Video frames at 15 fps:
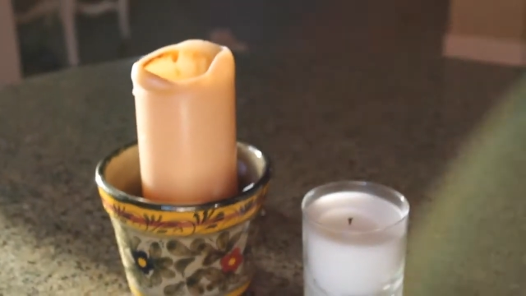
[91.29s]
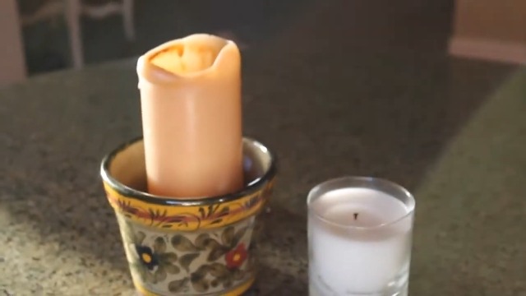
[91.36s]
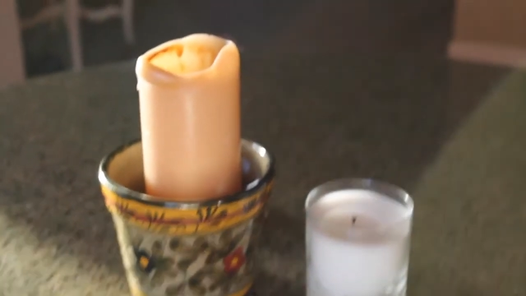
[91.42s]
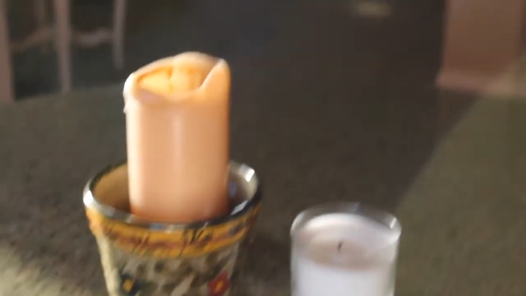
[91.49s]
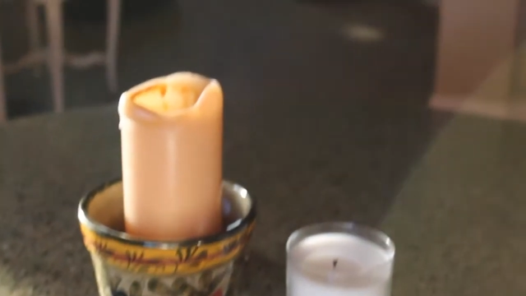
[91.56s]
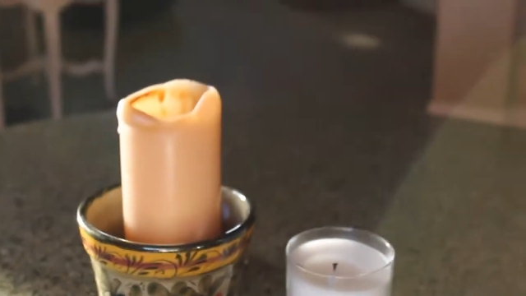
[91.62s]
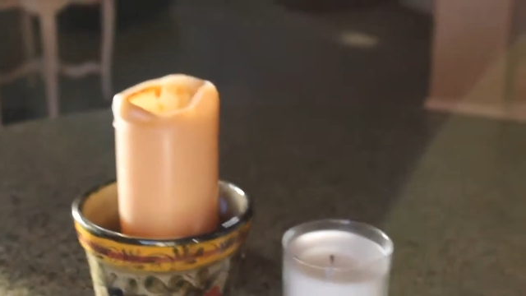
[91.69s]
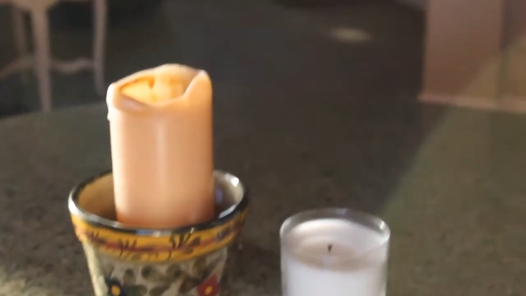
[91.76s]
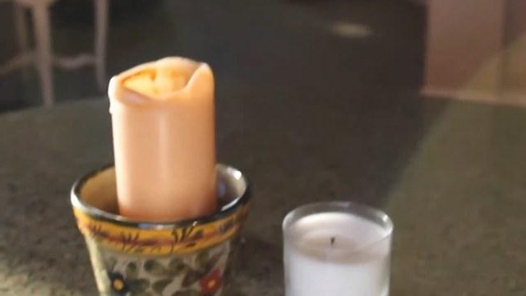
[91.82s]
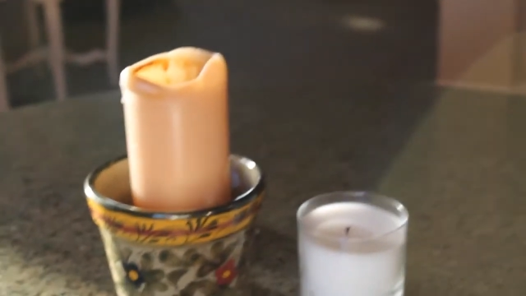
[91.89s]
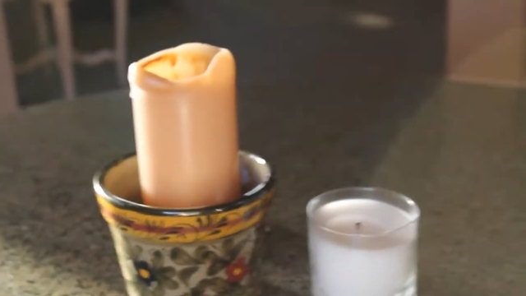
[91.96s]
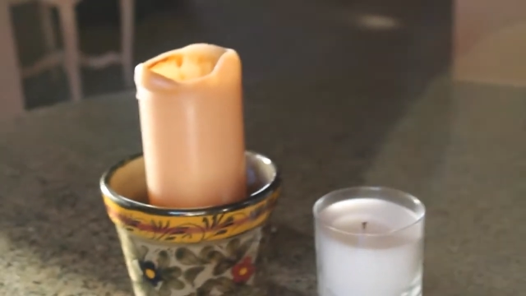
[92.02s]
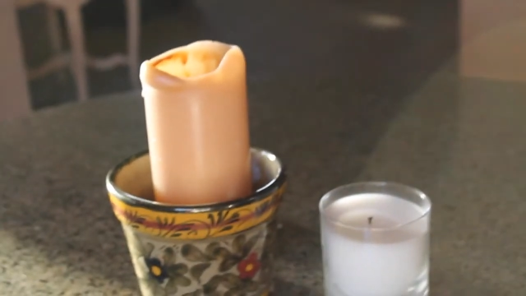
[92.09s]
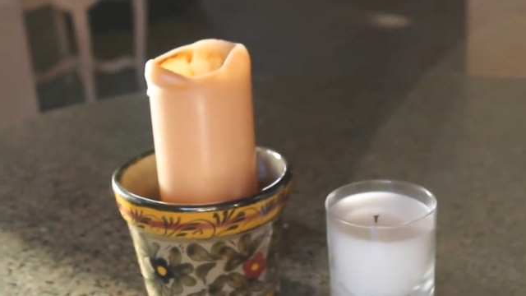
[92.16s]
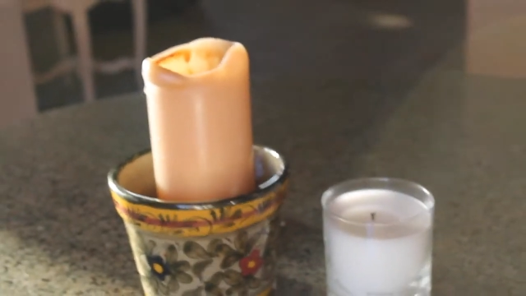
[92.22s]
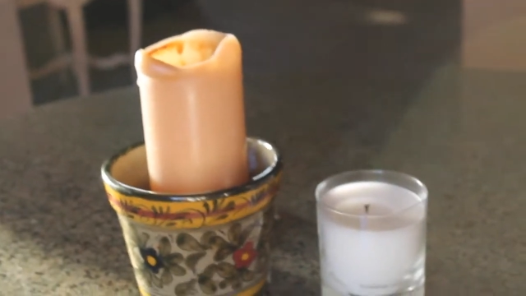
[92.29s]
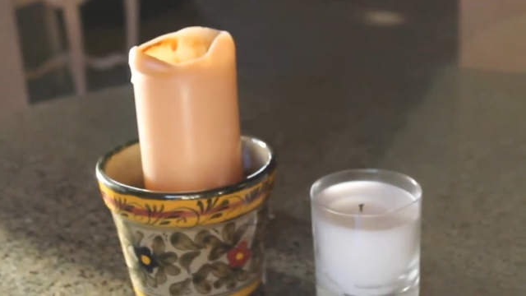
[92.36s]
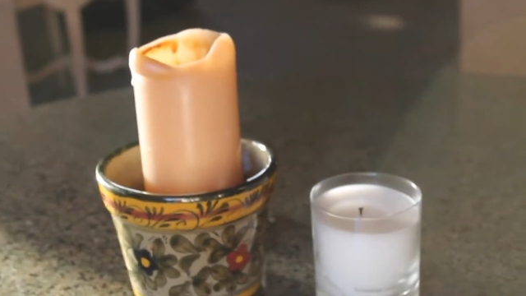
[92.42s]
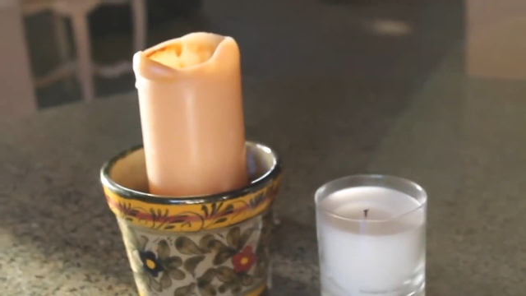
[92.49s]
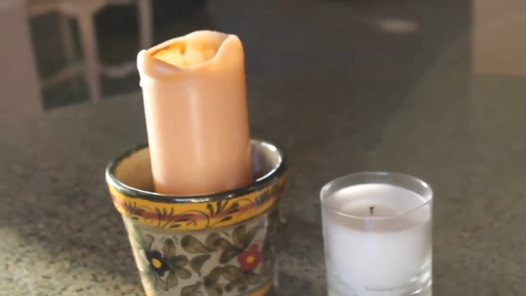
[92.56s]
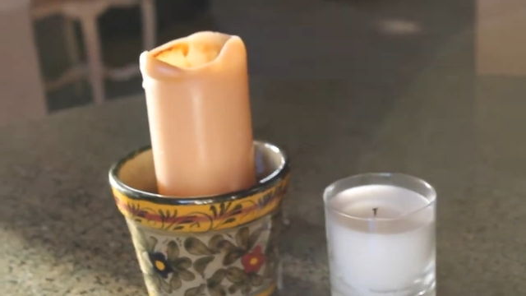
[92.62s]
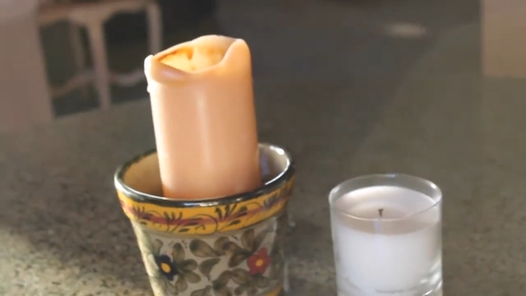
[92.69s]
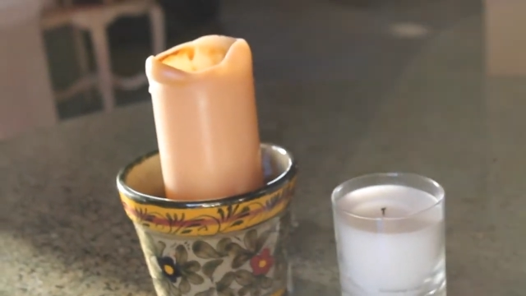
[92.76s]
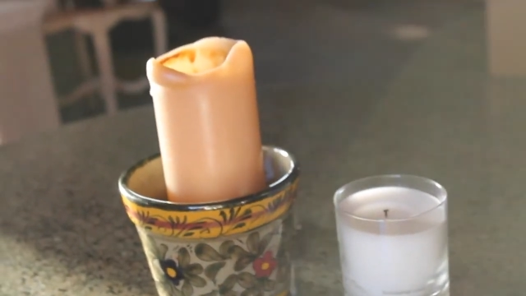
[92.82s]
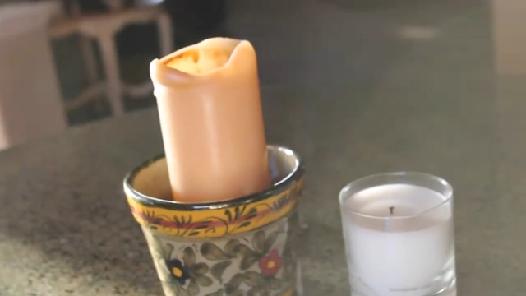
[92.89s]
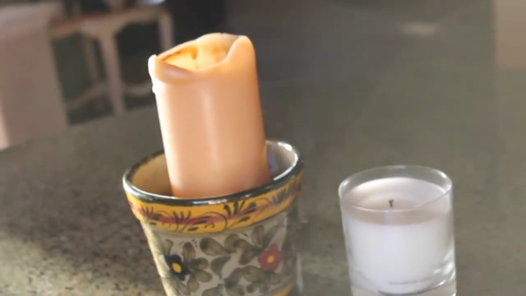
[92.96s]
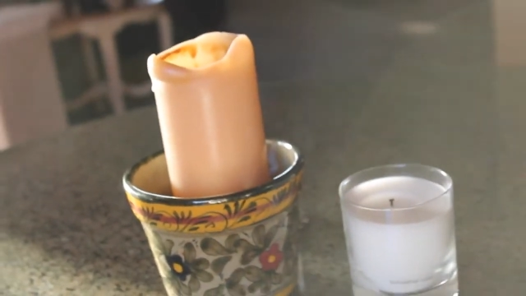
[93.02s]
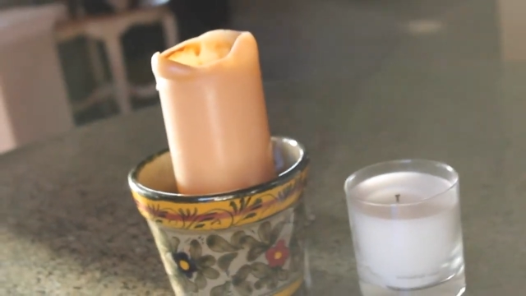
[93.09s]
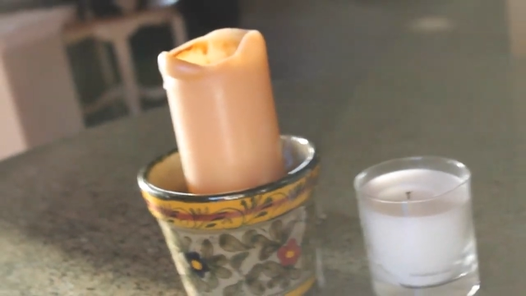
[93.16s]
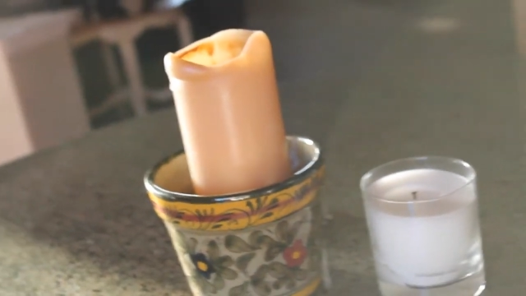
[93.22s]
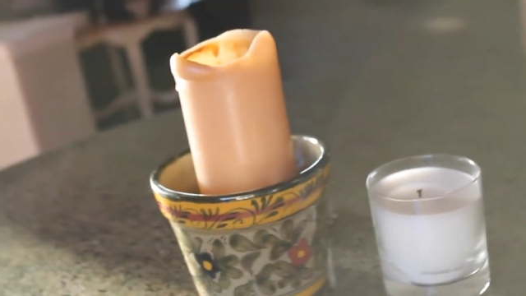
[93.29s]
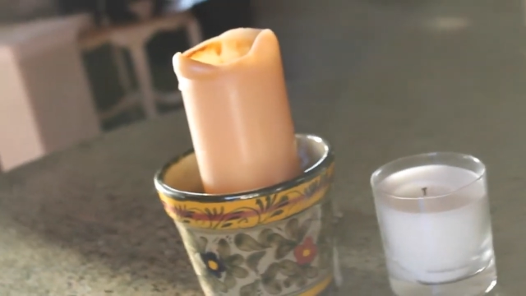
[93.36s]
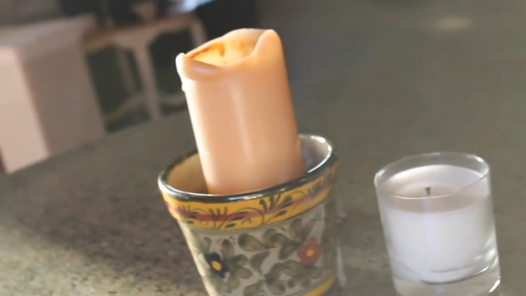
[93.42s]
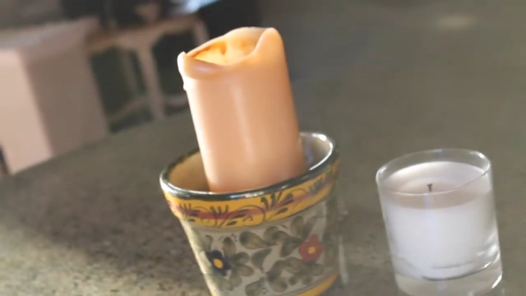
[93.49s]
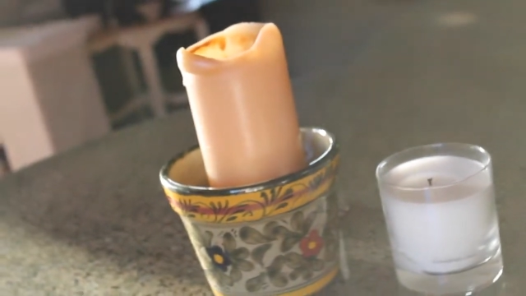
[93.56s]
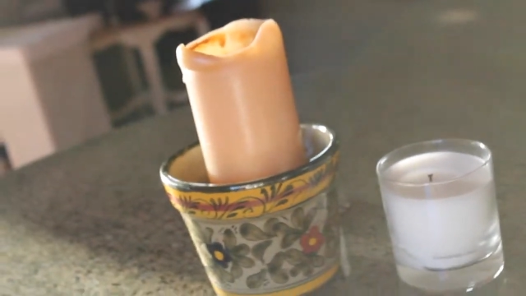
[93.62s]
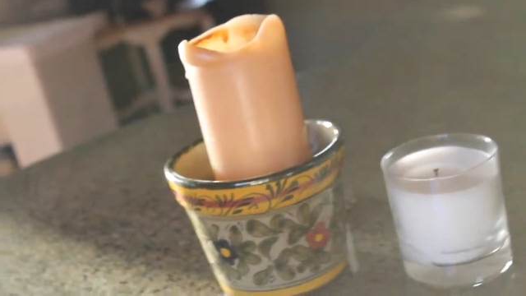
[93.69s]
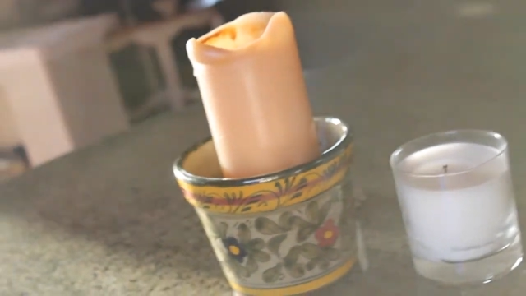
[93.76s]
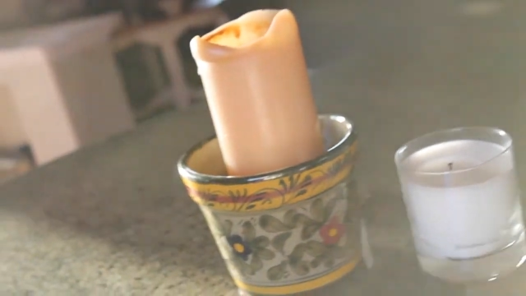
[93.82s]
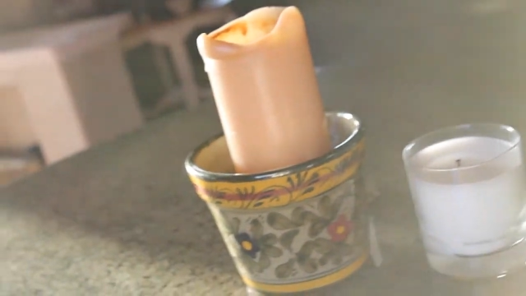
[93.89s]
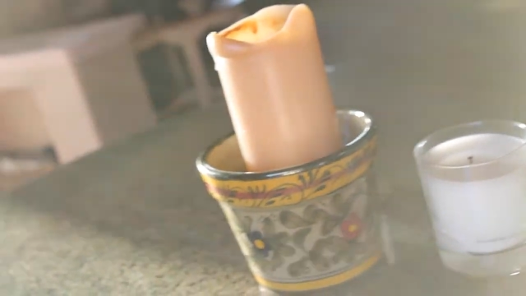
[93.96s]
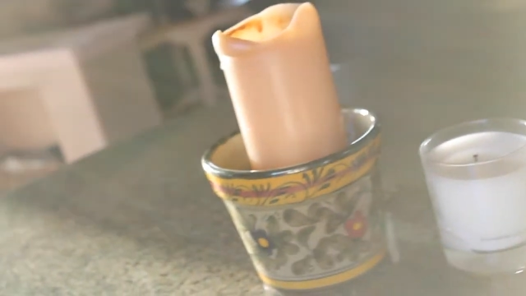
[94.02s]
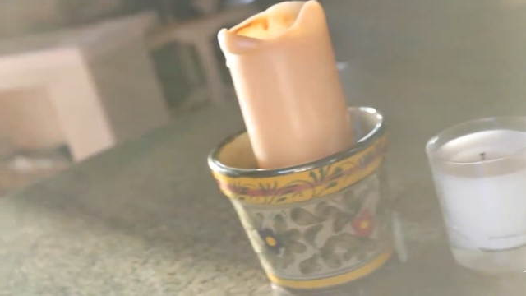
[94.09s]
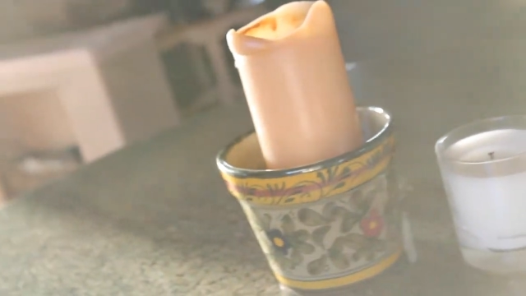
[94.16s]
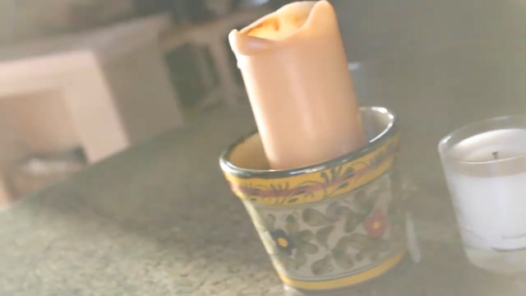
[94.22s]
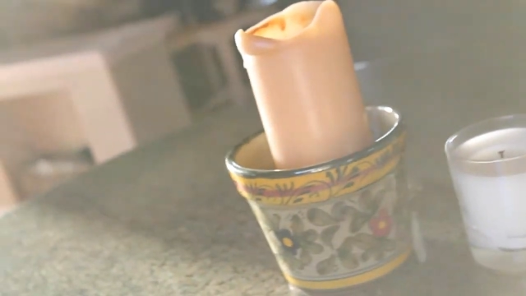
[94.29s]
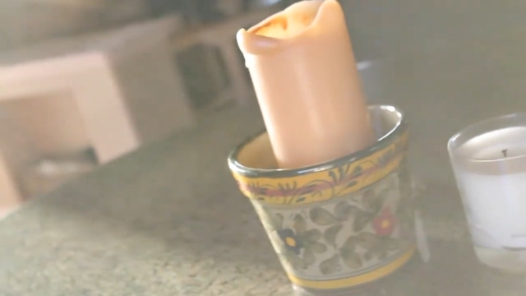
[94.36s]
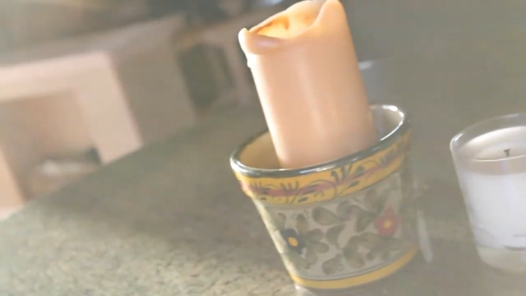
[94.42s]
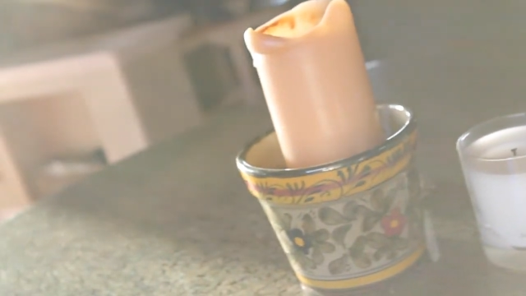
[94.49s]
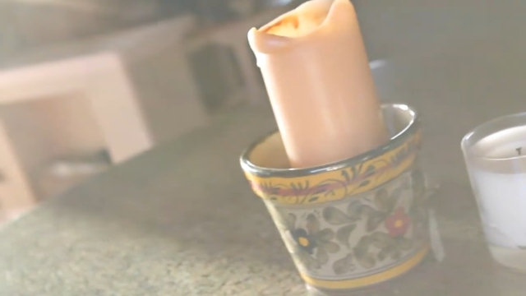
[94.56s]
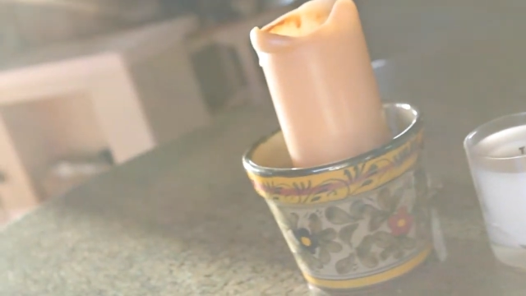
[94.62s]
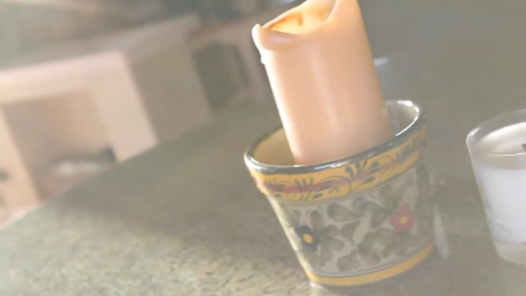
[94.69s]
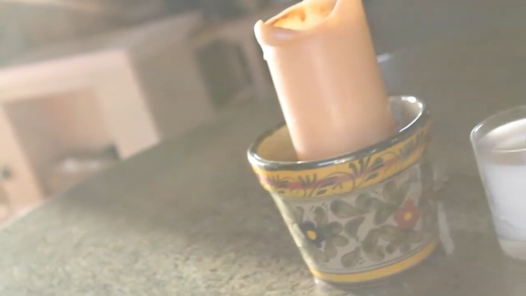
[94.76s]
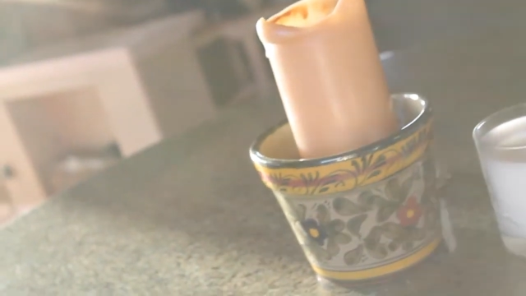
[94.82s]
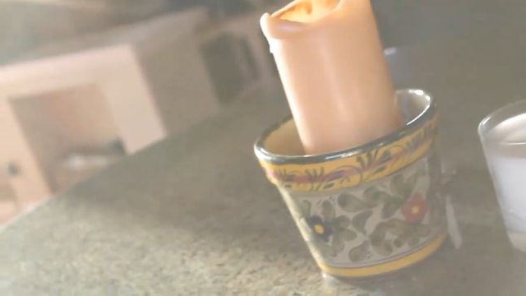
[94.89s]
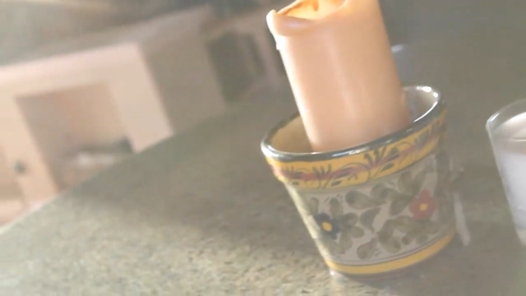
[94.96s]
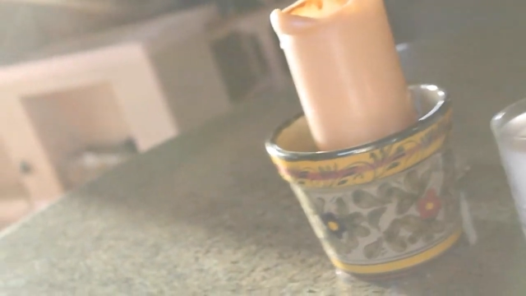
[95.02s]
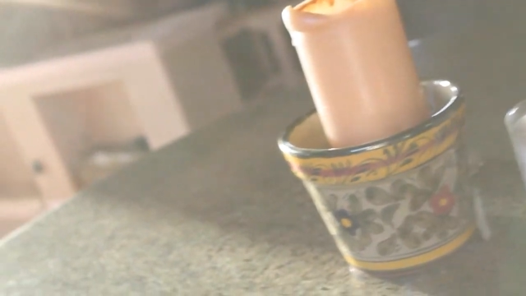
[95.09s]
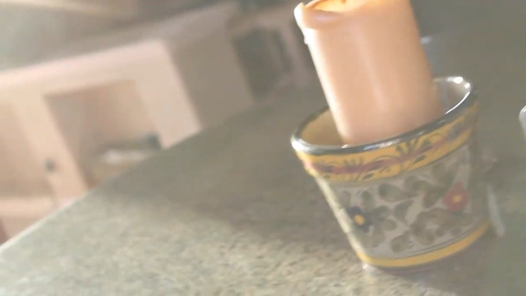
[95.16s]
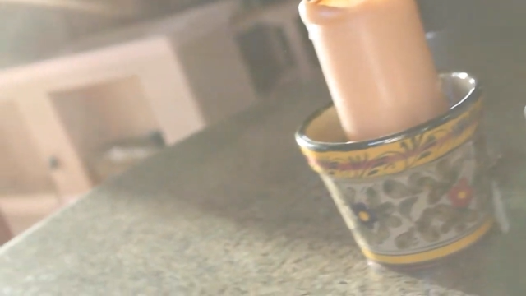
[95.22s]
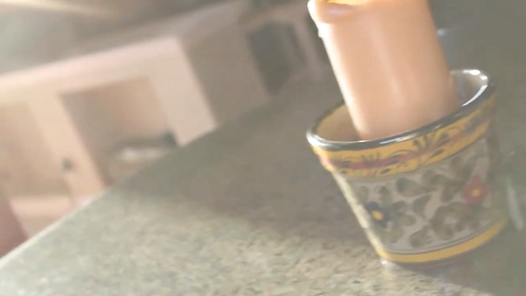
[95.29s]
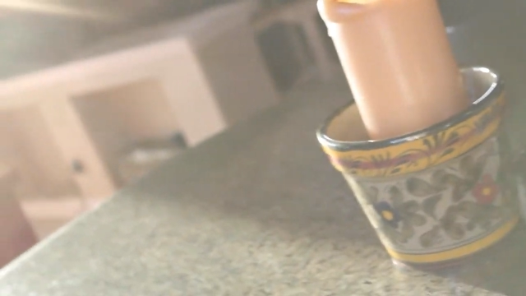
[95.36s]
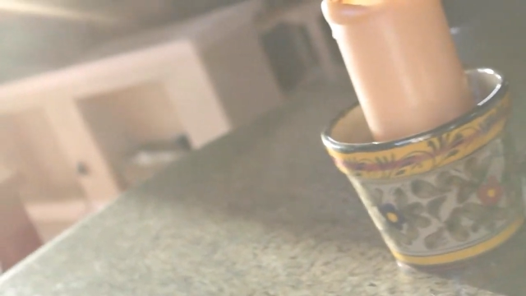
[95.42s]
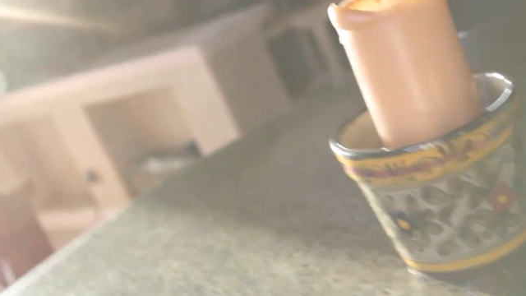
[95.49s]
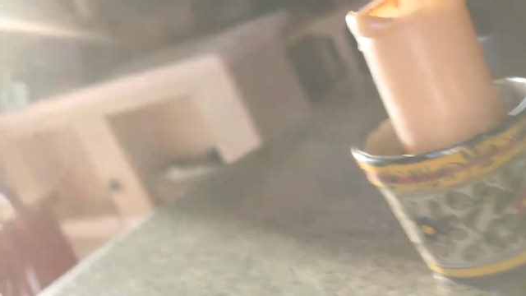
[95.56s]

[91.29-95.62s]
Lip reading: No face is visible, so there are no lips to read.